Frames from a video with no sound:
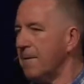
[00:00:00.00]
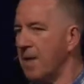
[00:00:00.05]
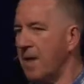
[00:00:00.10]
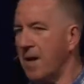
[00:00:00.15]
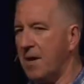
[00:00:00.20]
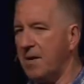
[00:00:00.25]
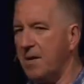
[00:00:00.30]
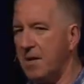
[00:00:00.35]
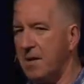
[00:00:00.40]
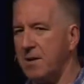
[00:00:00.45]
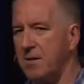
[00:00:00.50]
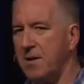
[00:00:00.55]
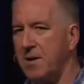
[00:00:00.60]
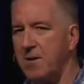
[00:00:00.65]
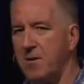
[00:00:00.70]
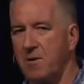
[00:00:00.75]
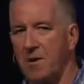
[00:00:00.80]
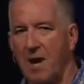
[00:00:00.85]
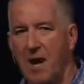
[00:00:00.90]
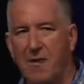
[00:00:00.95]
that
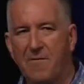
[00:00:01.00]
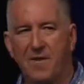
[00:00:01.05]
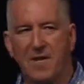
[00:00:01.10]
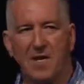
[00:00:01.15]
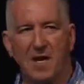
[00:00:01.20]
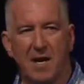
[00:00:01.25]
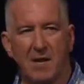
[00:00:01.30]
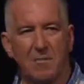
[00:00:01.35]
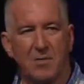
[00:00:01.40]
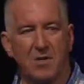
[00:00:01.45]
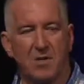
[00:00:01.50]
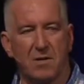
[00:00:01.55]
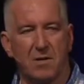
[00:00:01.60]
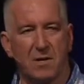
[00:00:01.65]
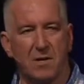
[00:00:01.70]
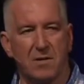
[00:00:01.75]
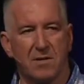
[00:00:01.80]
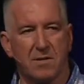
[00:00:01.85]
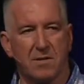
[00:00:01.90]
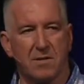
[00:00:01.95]
her life had come to
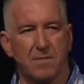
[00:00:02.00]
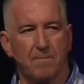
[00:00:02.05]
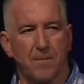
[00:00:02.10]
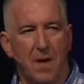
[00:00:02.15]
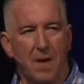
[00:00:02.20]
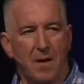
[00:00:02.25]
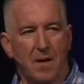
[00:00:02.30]
this.